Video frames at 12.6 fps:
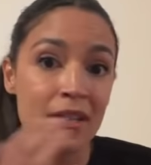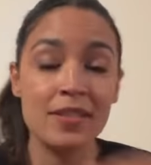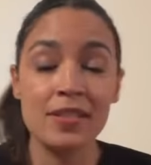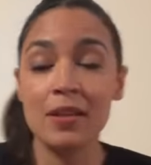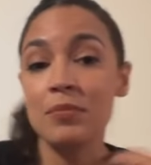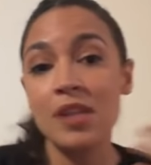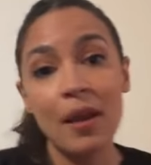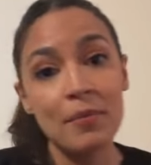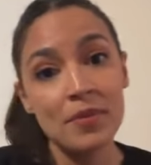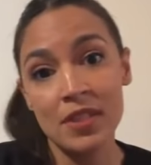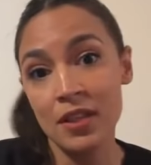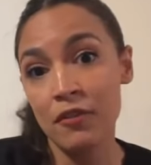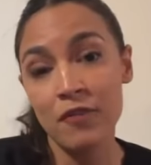And
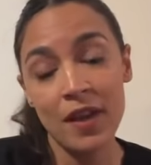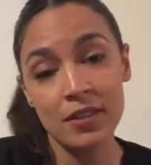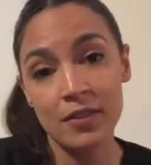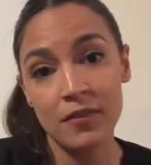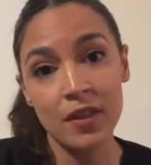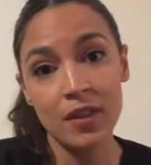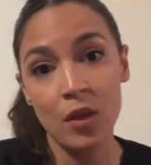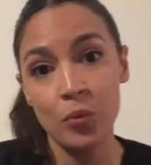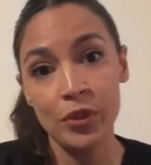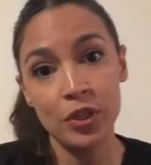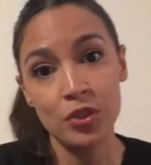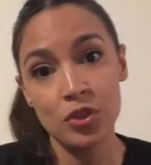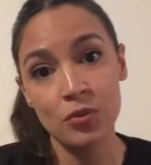sometimes the effective thing that
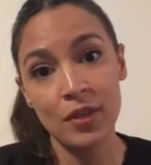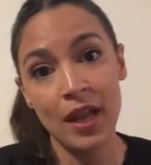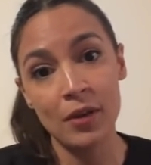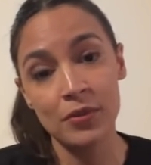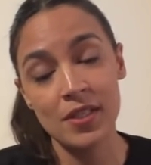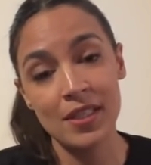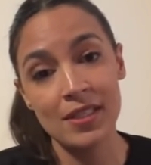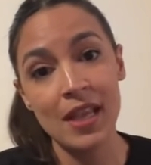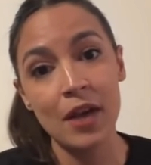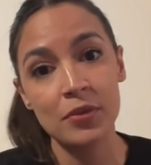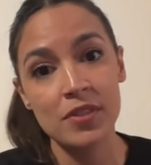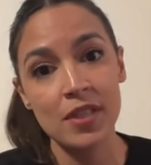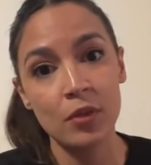we can do is
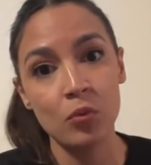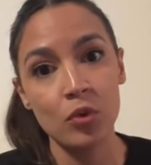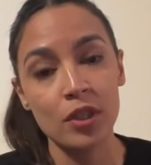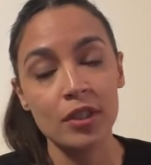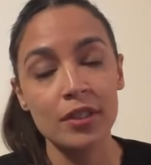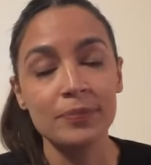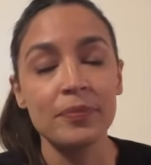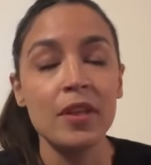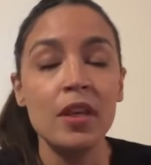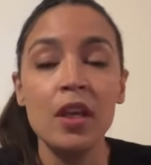outside work.